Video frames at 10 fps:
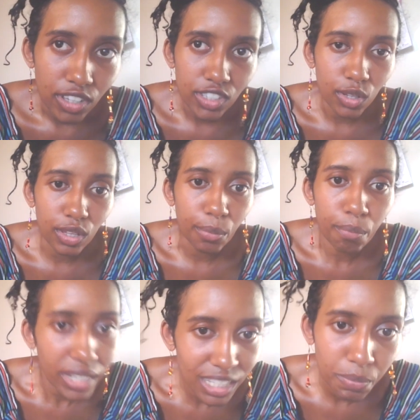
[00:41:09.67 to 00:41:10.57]
So there
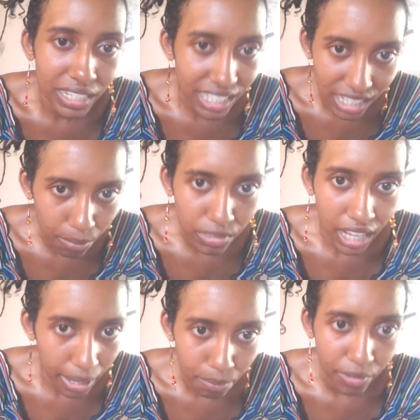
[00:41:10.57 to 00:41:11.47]
must be some
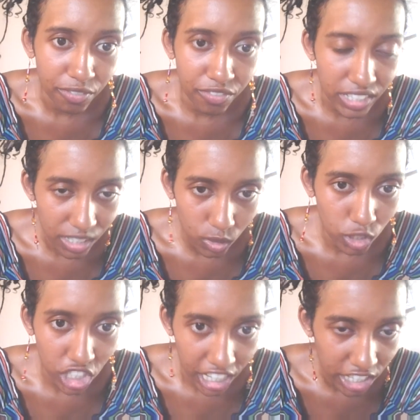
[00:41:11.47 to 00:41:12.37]
type of physical
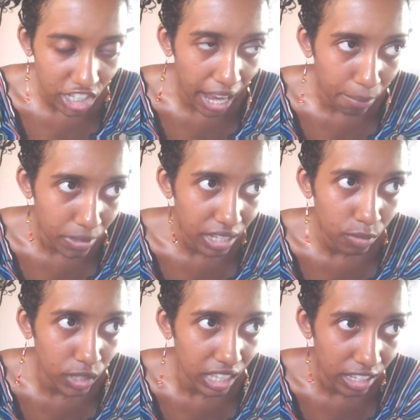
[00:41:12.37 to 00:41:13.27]
change
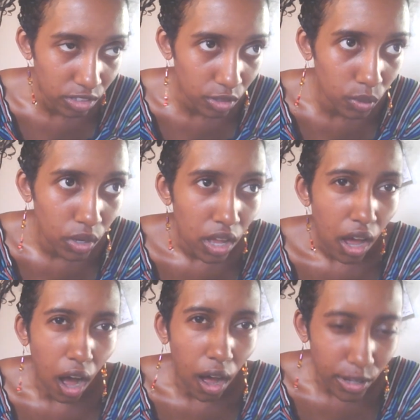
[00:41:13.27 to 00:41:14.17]
happening within you.
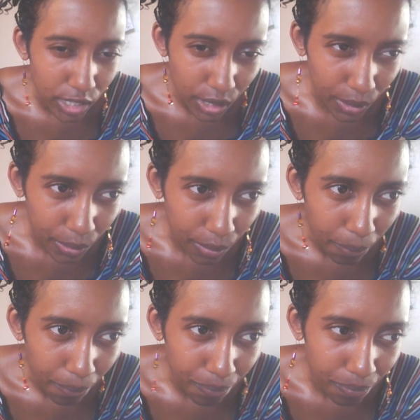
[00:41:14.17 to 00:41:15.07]
Also,
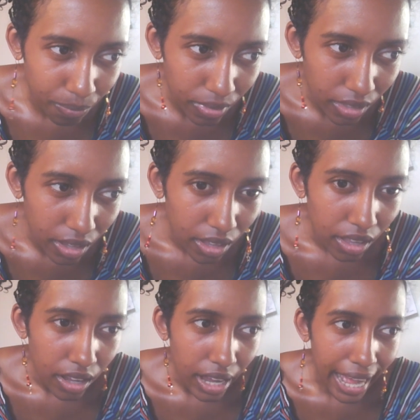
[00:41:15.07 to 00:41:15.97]

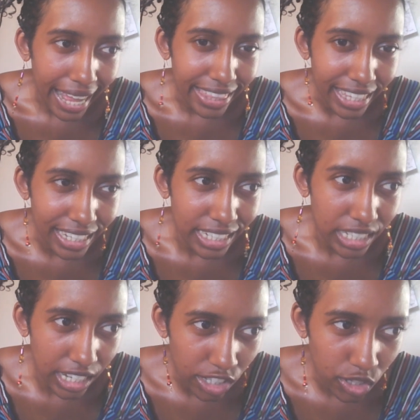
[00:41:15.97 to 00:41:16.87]
I think
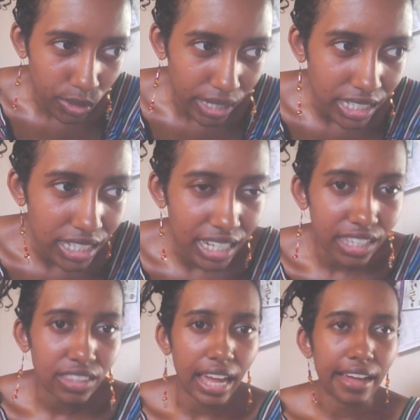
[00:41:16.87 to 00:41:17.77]
it's
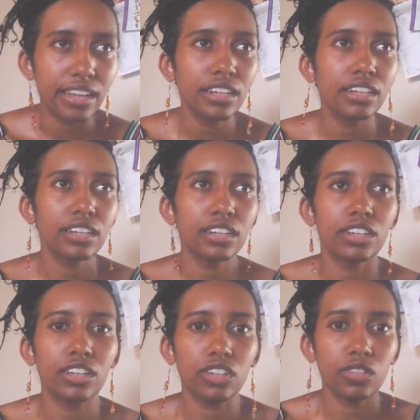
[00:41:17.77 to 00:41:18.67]
interesting that
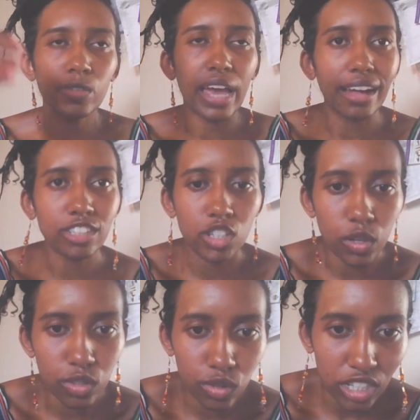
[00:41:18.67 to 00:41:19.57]
we had to
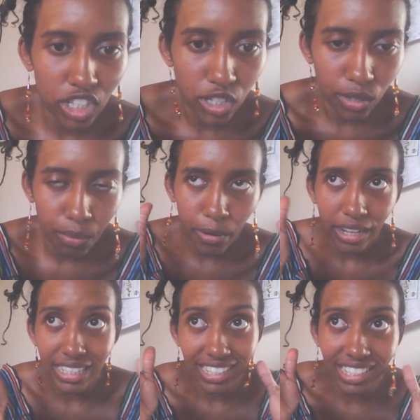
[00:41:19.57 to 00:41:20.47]
go through this certain
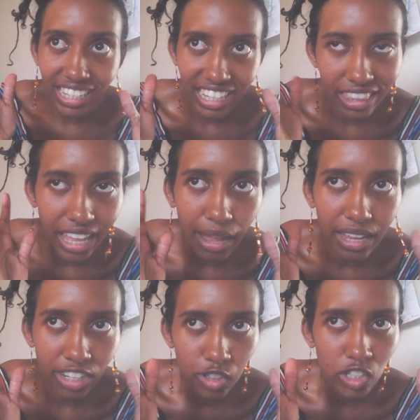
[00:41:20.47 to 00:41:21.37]
process to get that
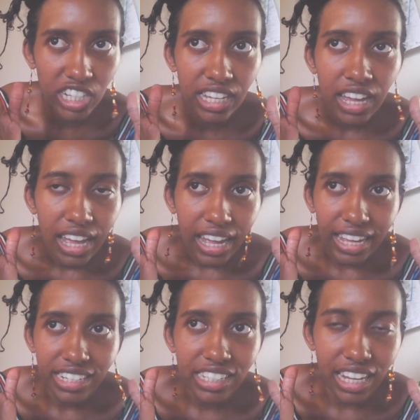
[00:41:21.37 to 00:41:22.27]
energy.
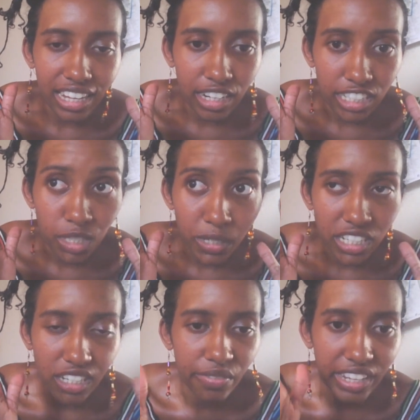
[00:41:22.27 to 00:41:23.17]
Is it a
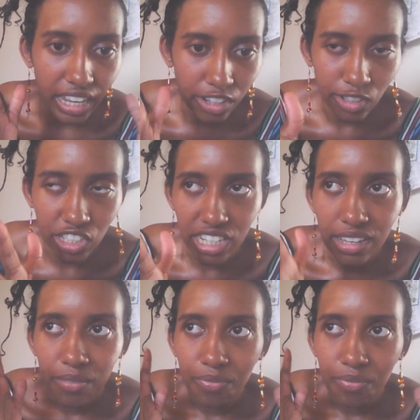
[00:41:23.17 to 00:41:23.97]
specific energy?